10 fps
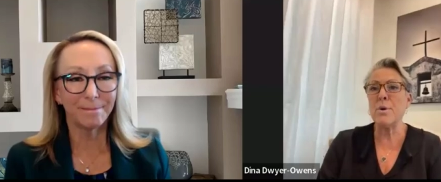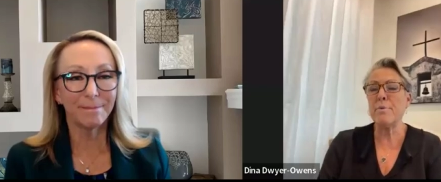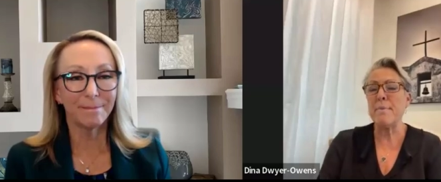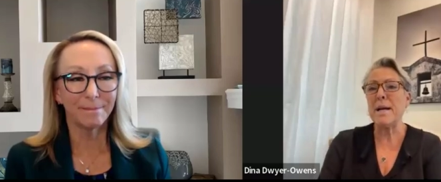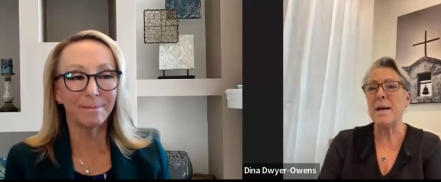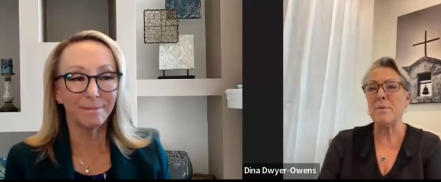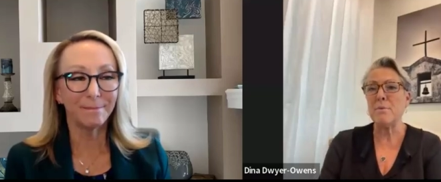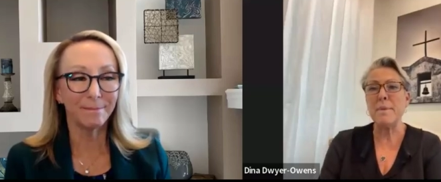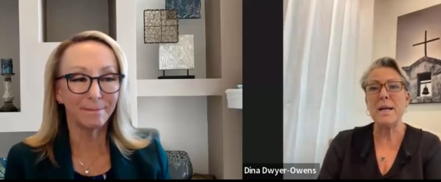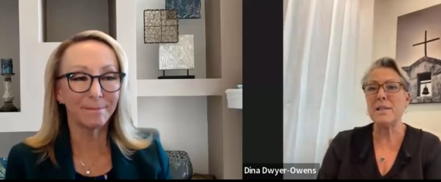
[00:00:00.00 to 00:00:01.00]
Speaker 1: going with my gut
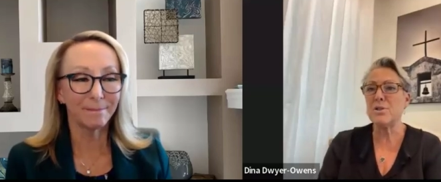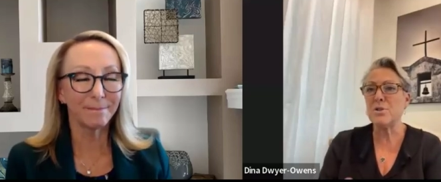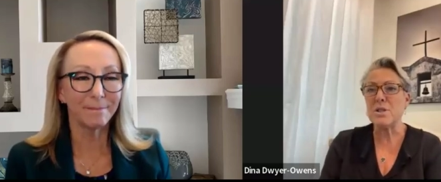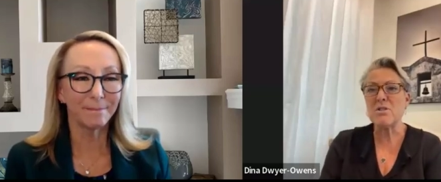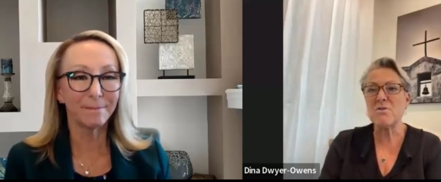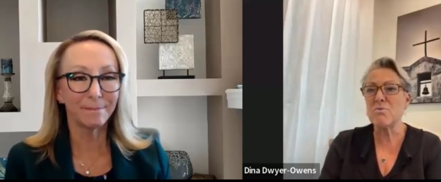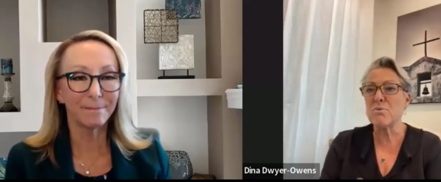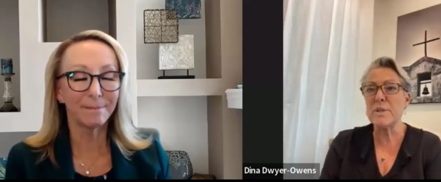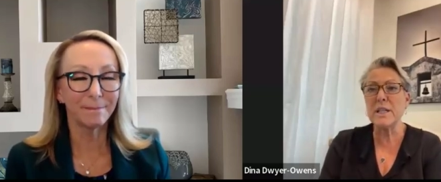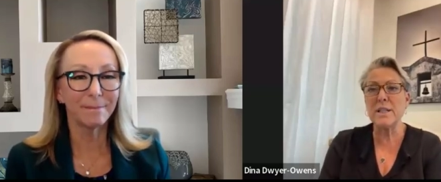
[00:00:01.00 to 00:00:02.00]
when my gut's just
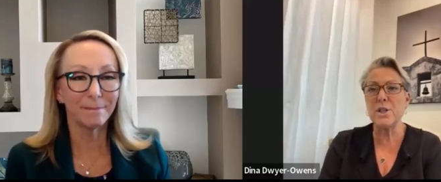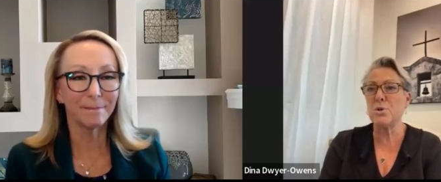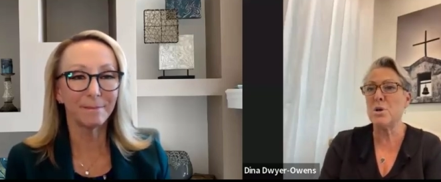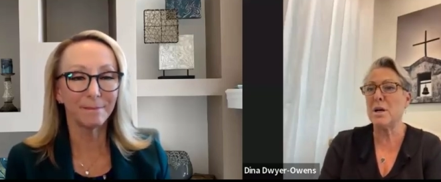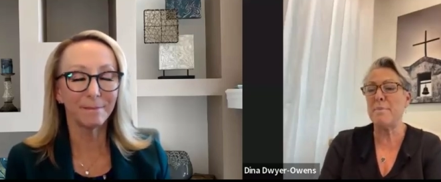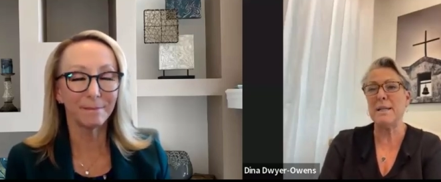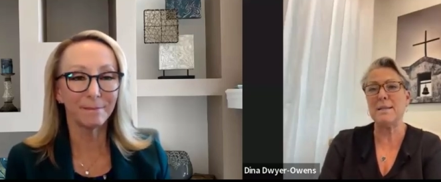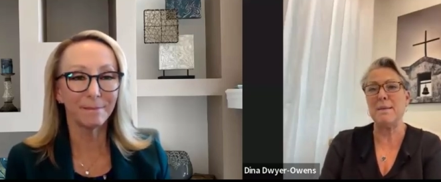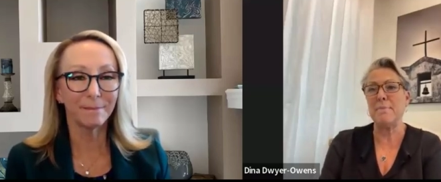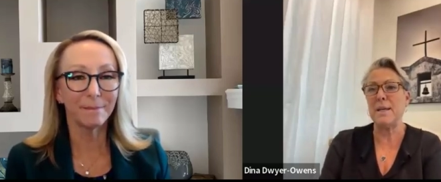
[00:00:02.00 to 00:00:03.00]
really strong
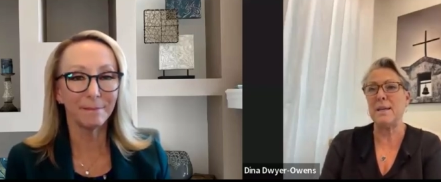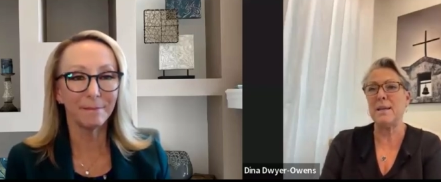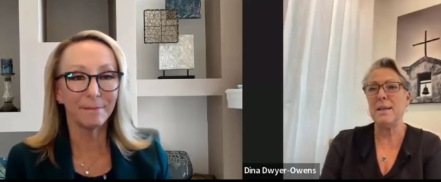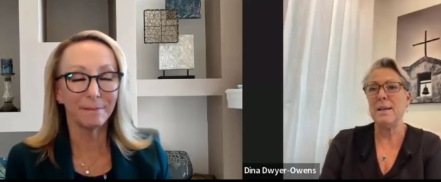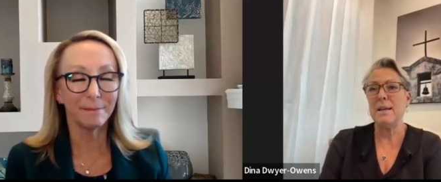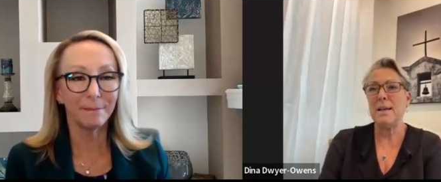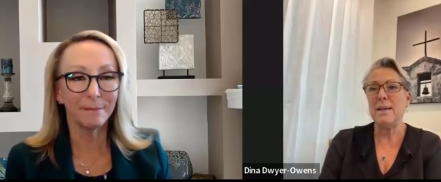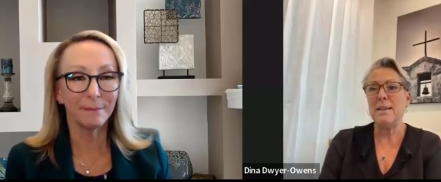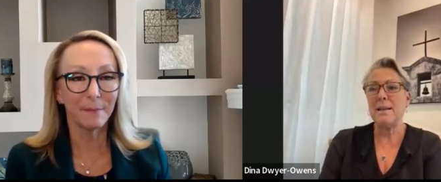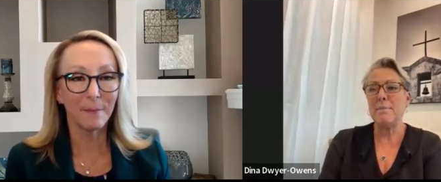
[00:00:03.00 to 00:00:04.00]
about something,
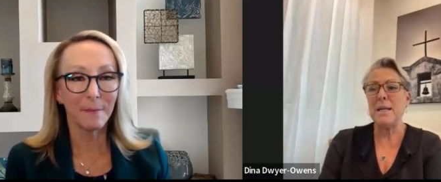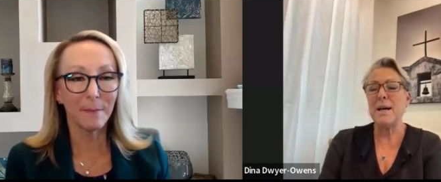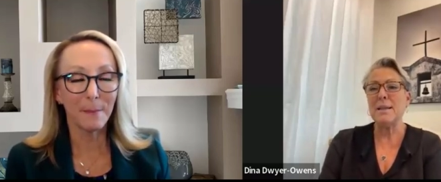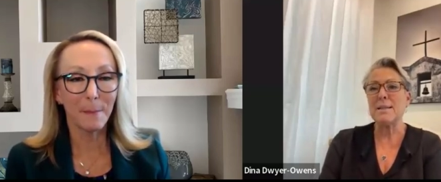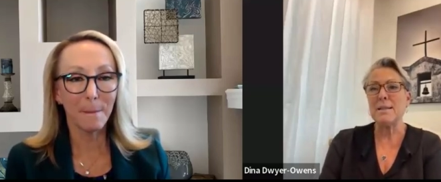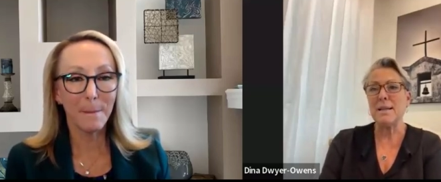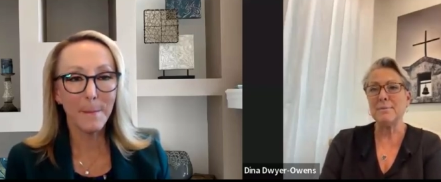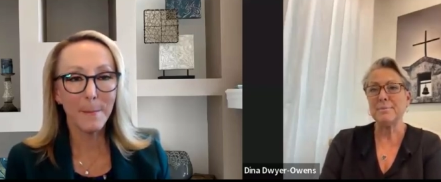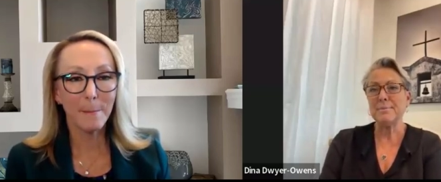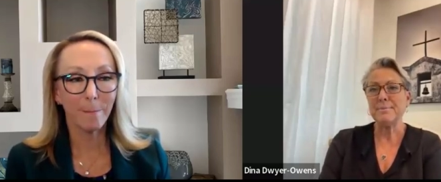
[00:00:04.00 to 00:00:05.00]
and then me not
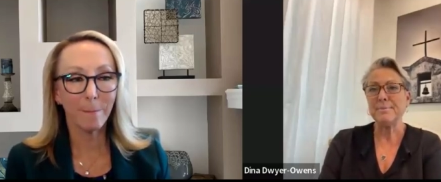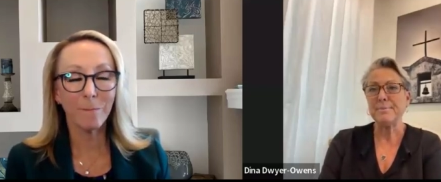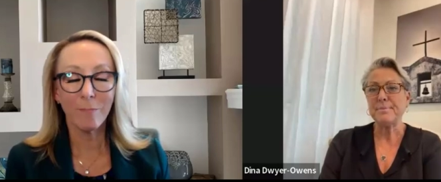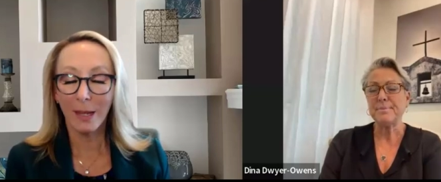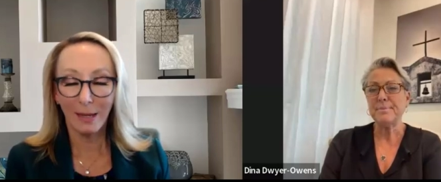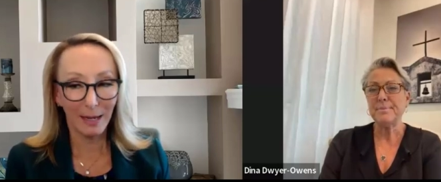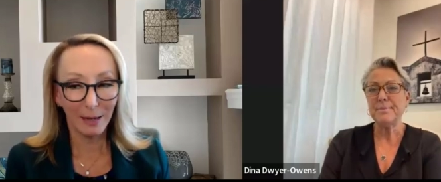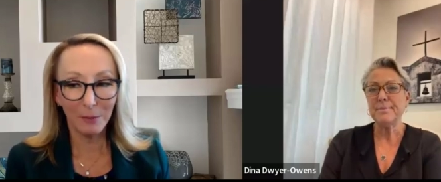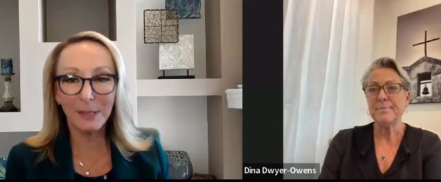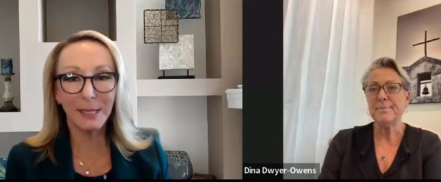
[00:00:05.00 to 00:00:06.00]
listening.
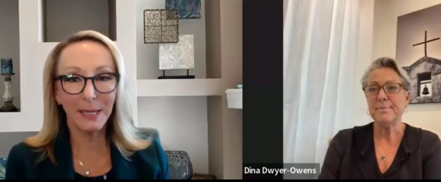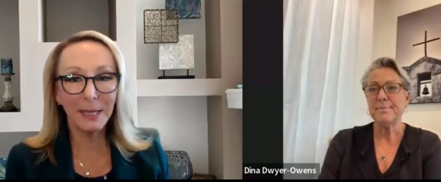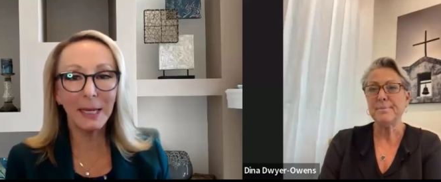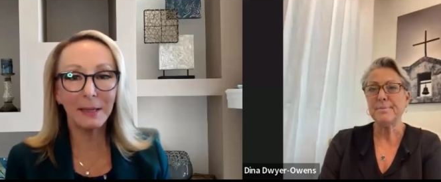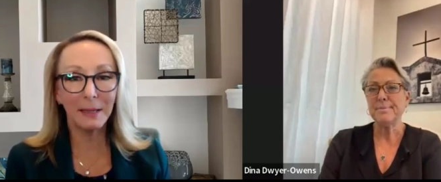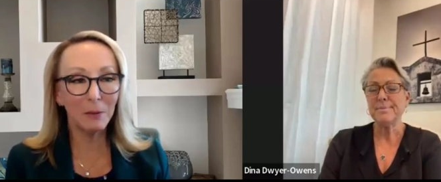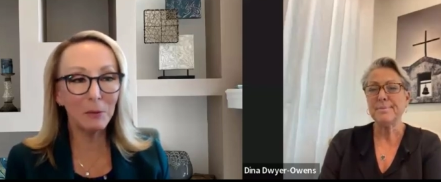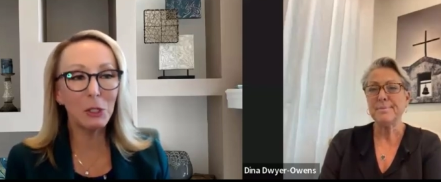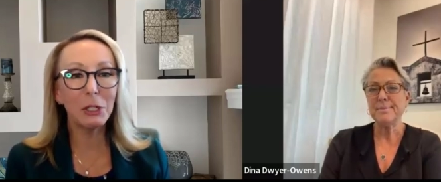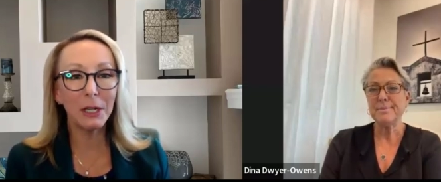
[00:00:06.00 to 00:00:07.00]
Speaker 2: I would say that
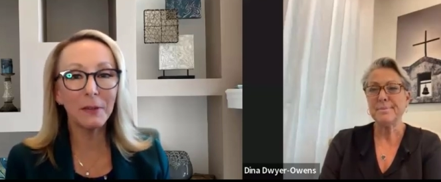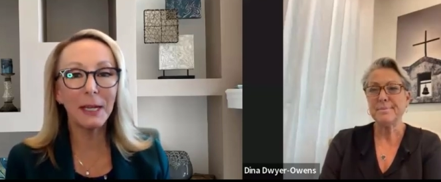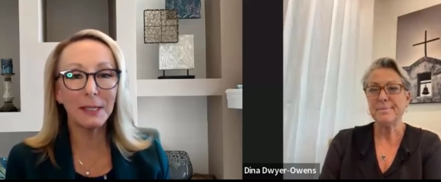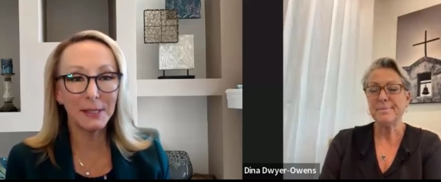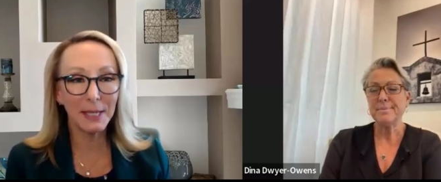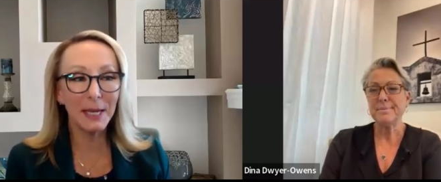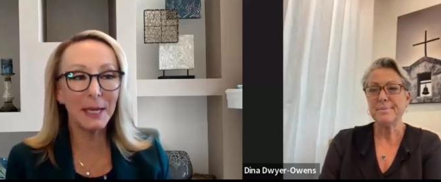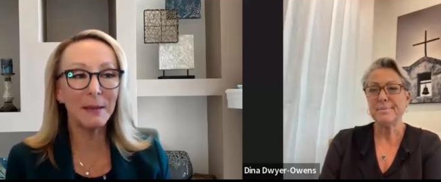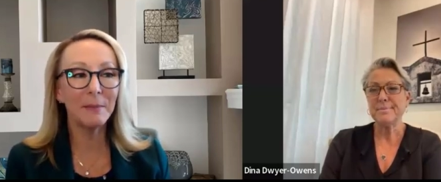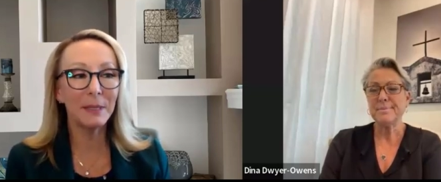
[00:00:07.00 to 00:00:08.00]
I would share that
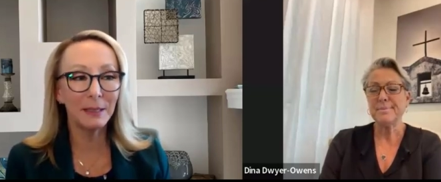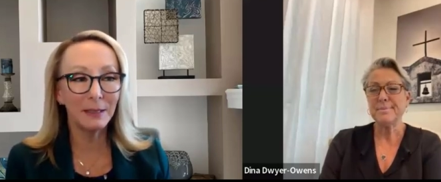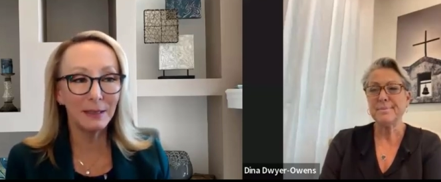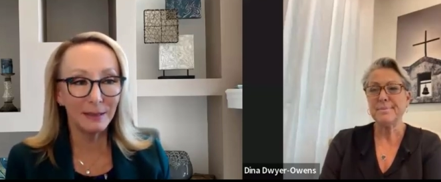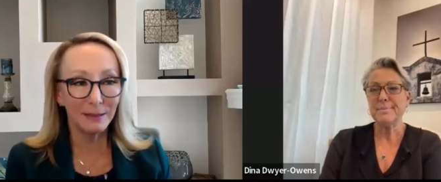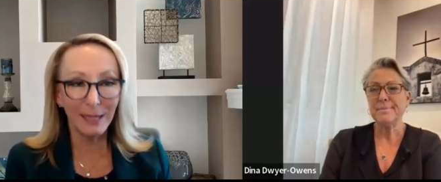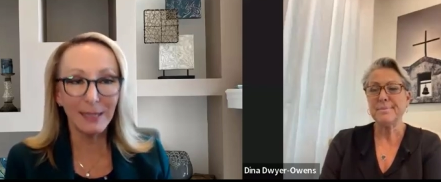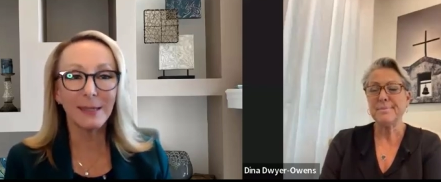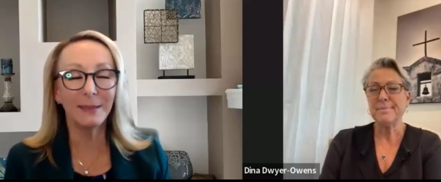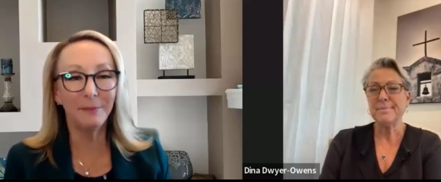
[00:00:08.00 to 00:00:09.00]
same
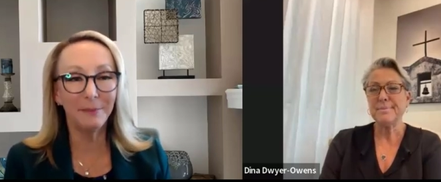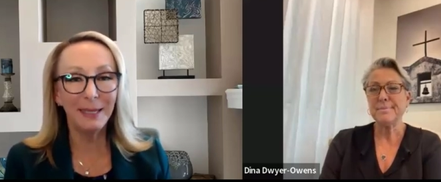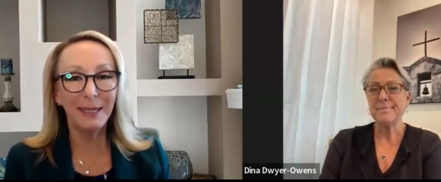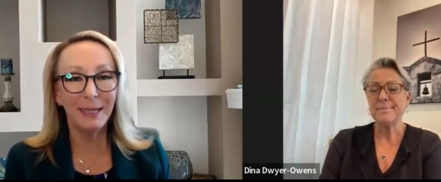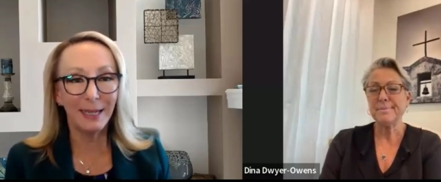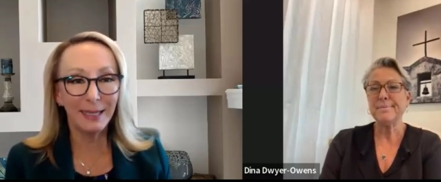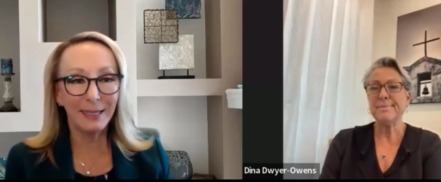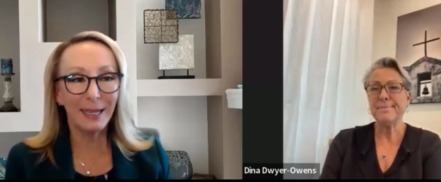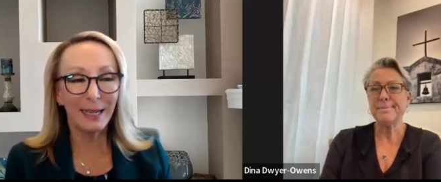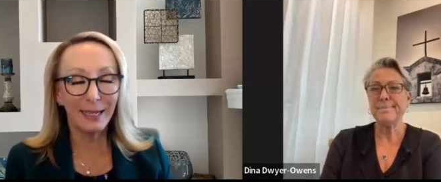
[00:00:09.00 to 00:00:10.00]
lesson.
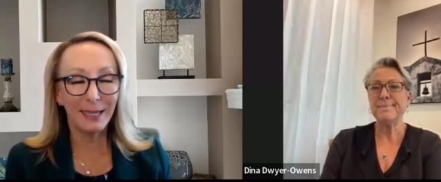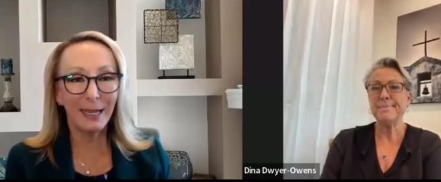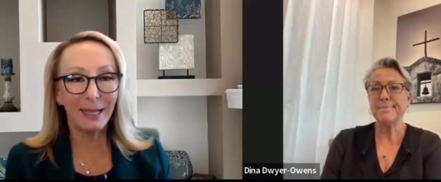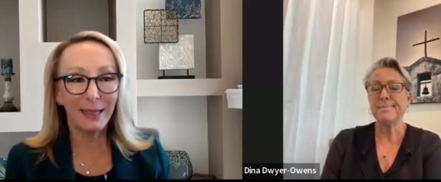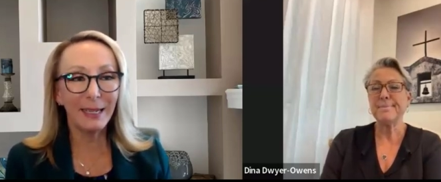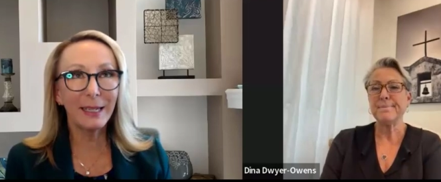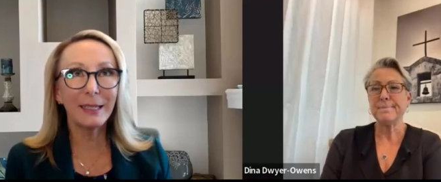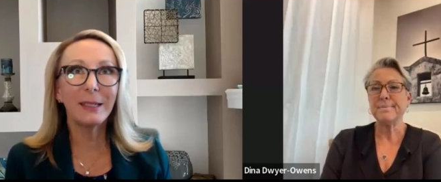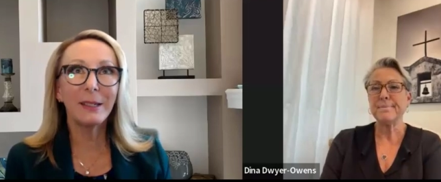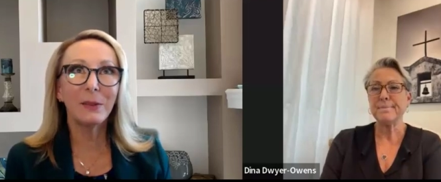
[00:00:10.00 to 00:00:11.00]
And I, I
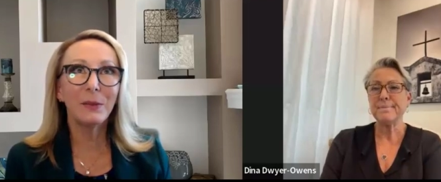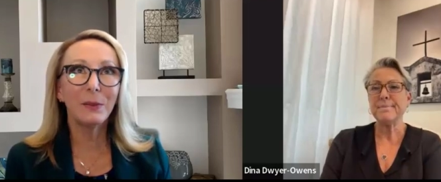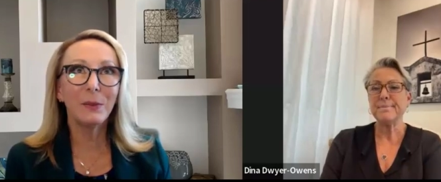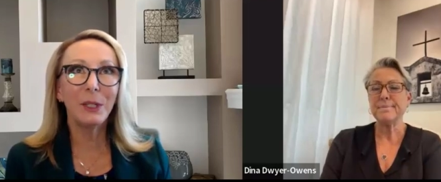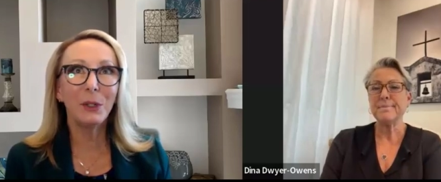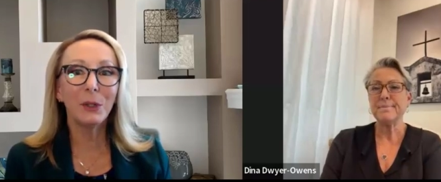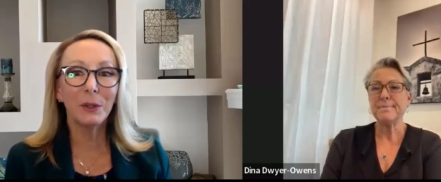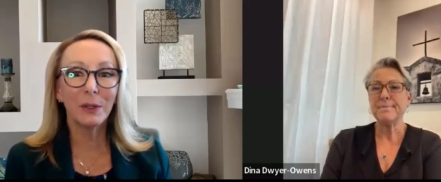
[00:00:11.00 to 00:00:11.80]
think it when